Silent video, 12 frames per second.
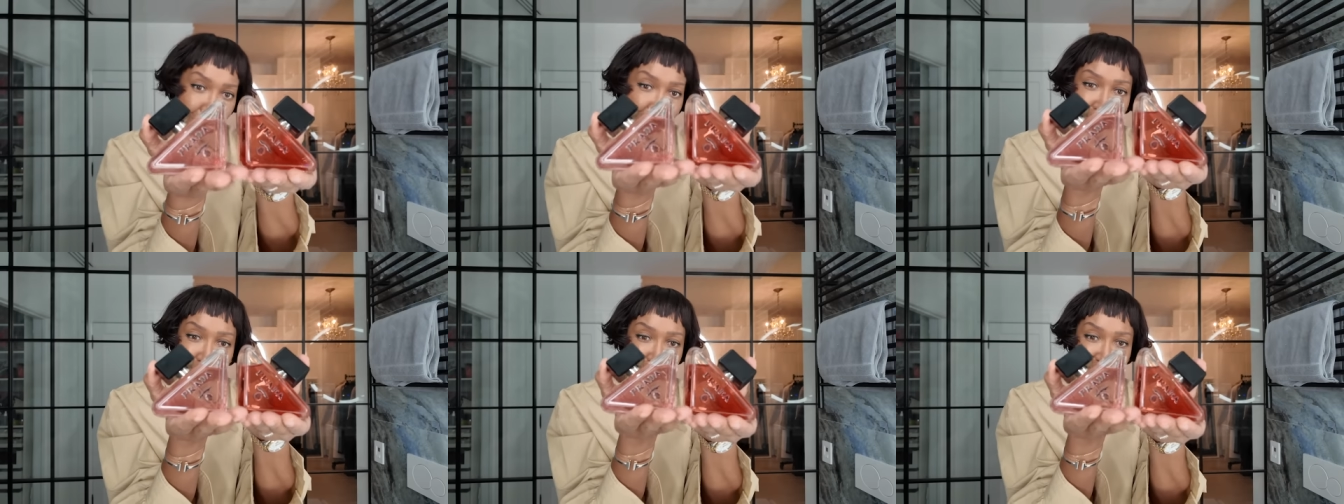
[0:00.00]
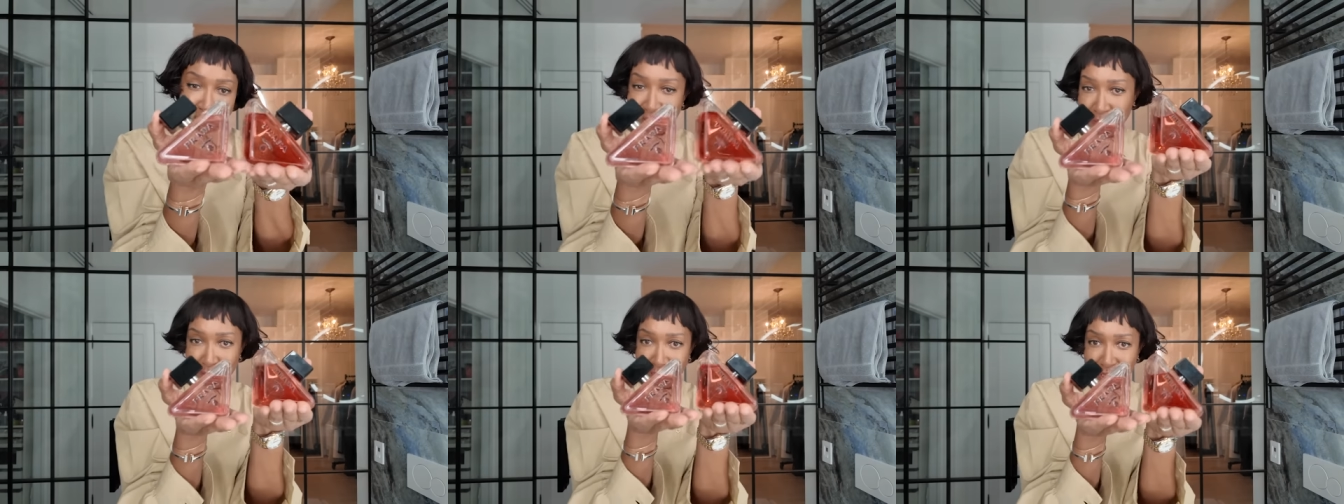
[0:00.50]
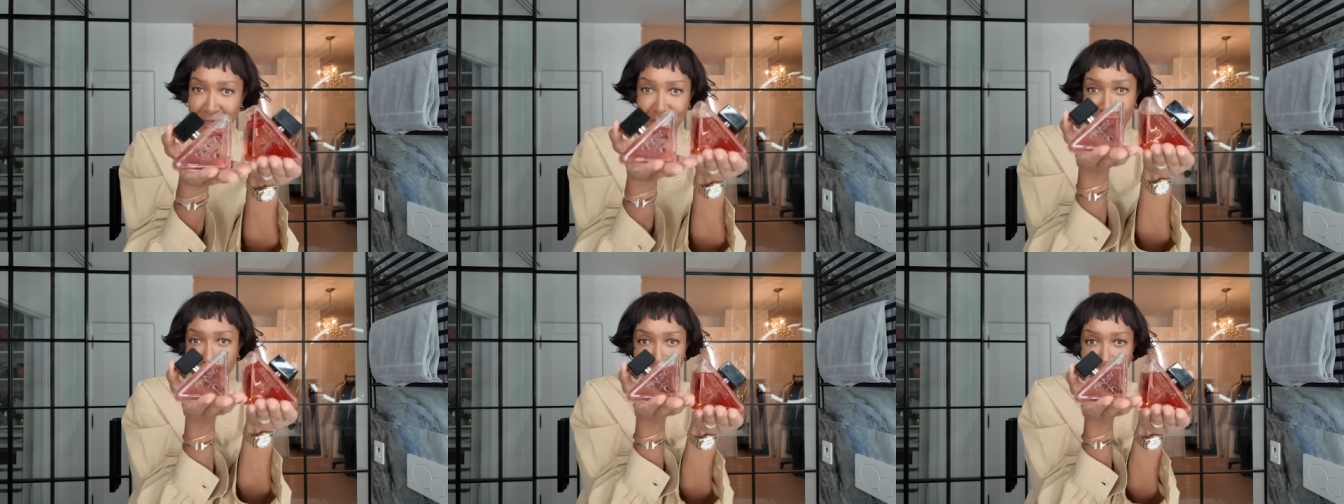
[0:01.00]
but it doesn't matter
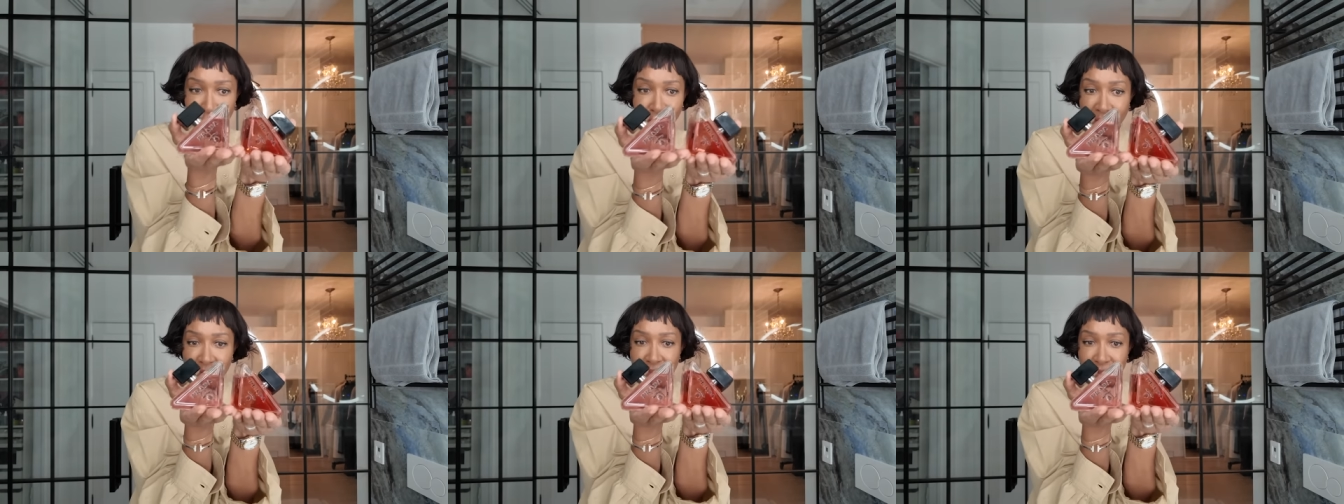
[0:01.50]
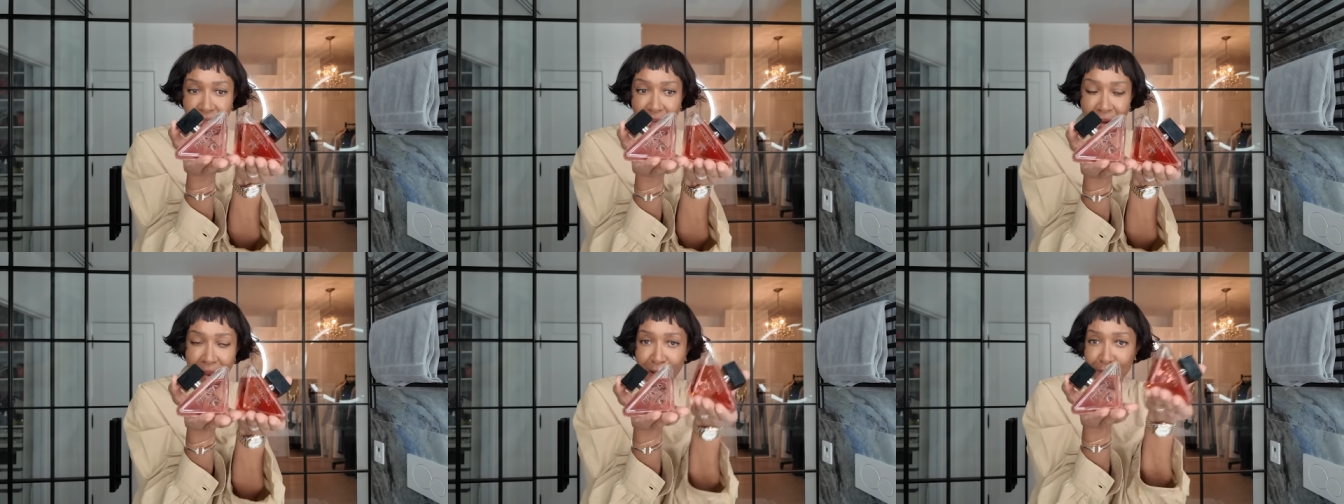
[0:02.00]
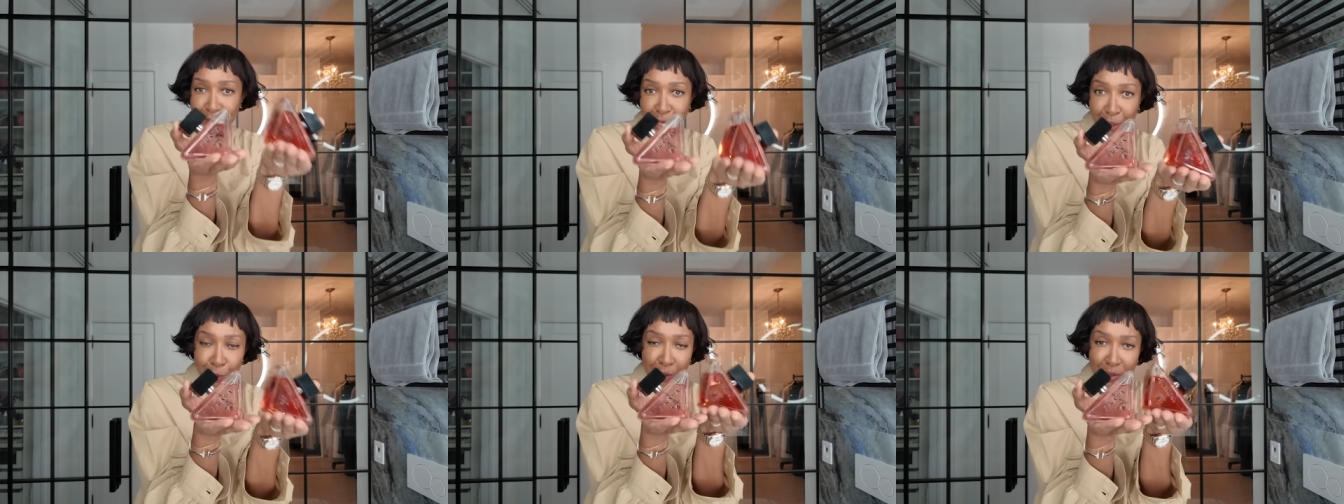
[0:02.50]
because I love the fact that I have the
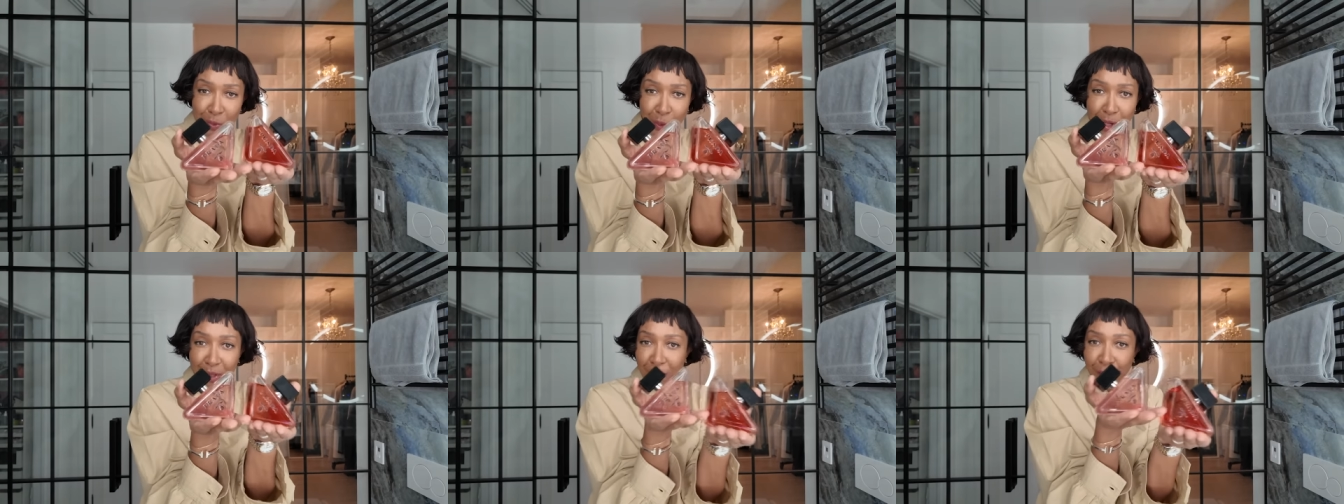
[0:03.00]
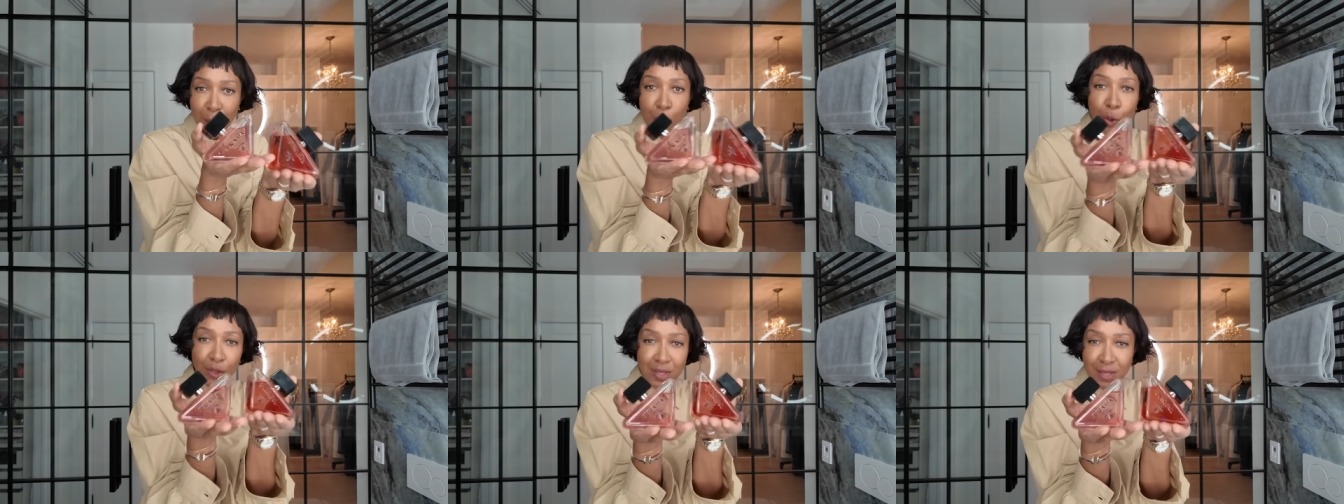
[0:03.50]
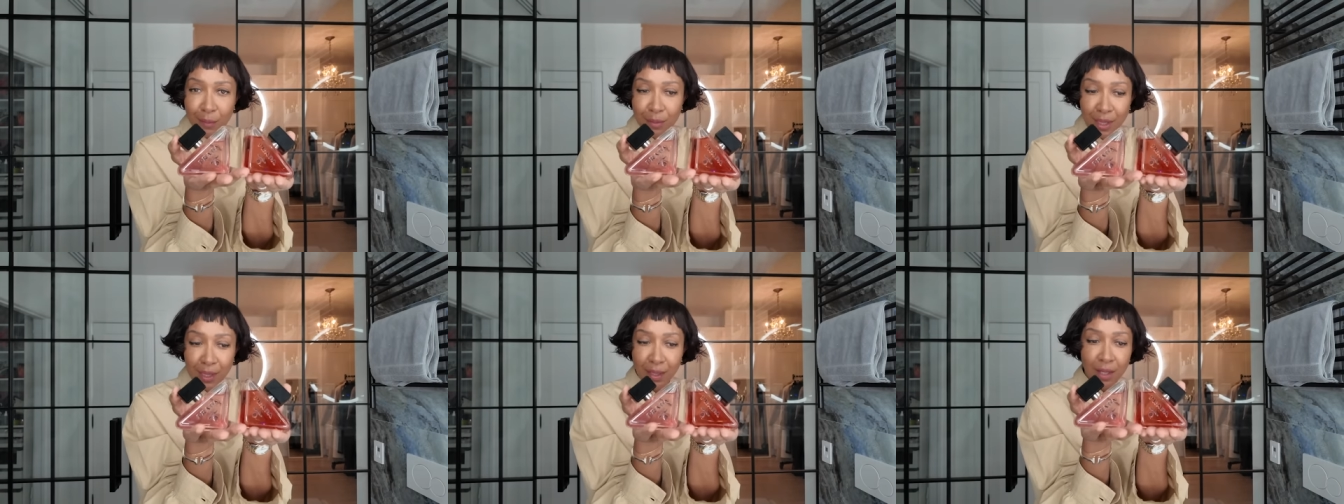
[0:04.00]
other one as well if I want
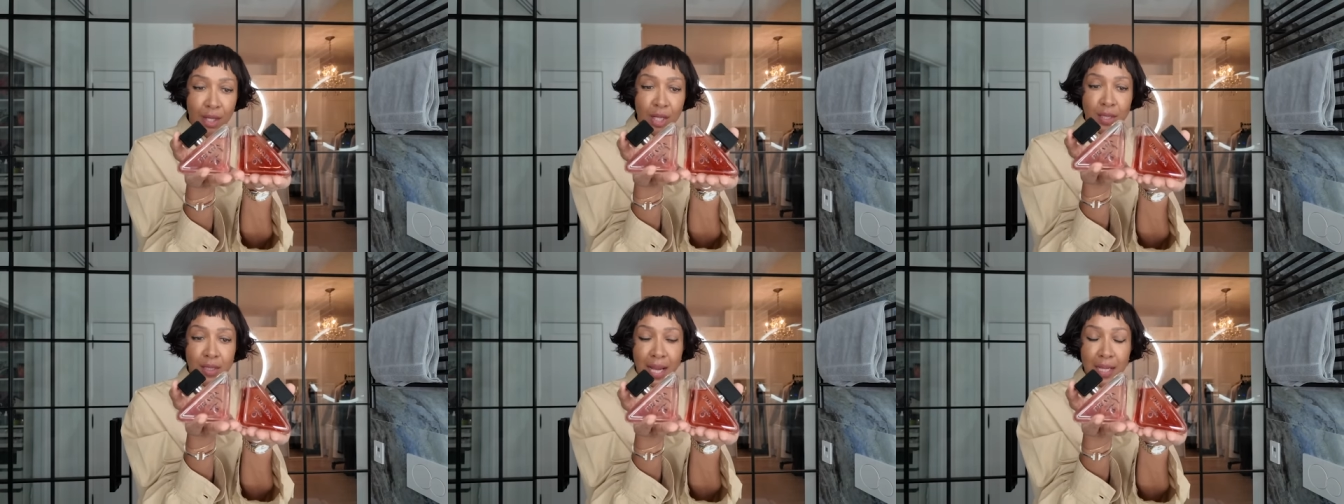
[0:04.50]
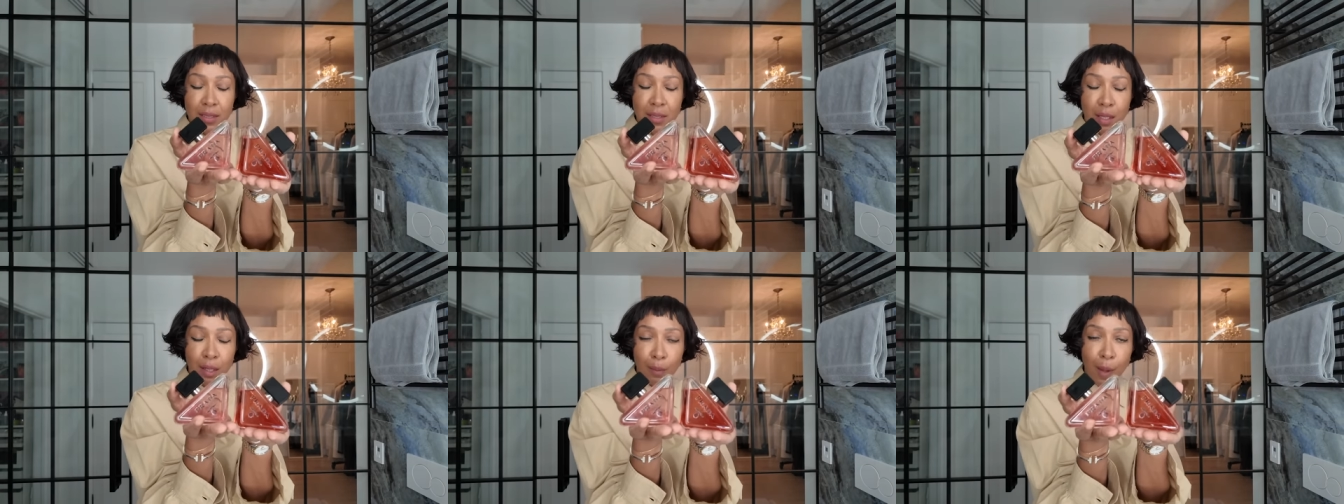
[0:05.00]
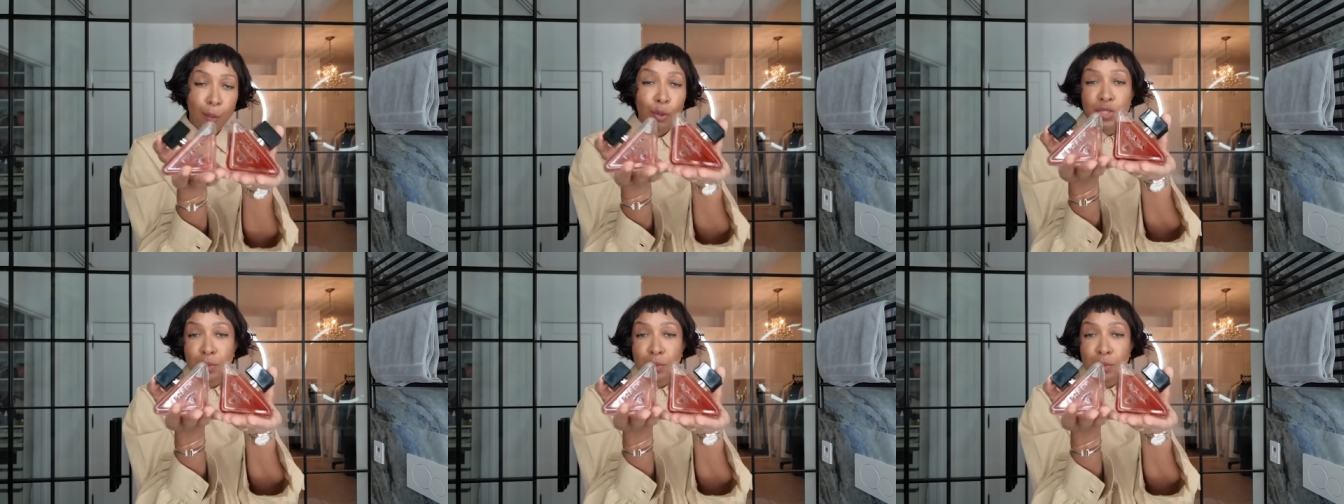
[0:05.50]
something that um, I want